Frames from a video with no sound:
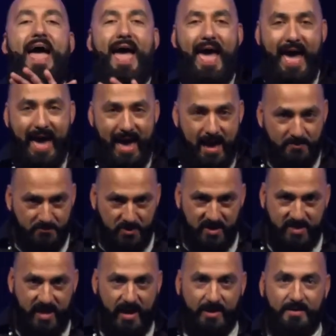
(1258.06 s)

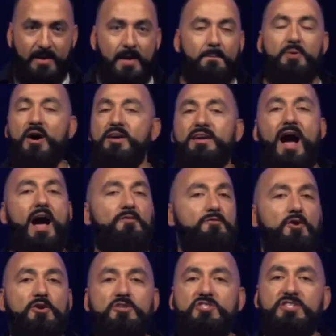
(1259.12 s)
Everything. Put God
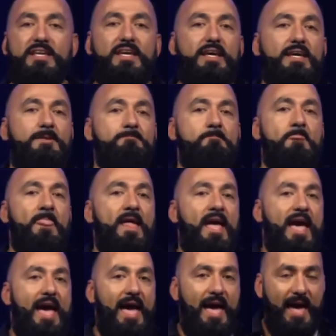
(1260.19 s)
first in
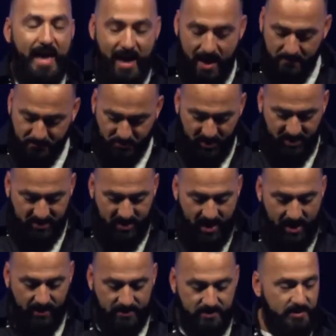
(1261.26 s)

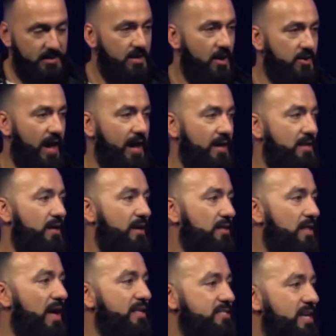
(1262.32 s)
everything. Okay, a
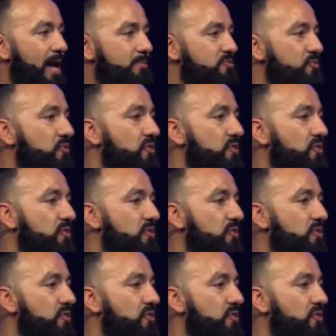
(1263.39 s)
lot of times when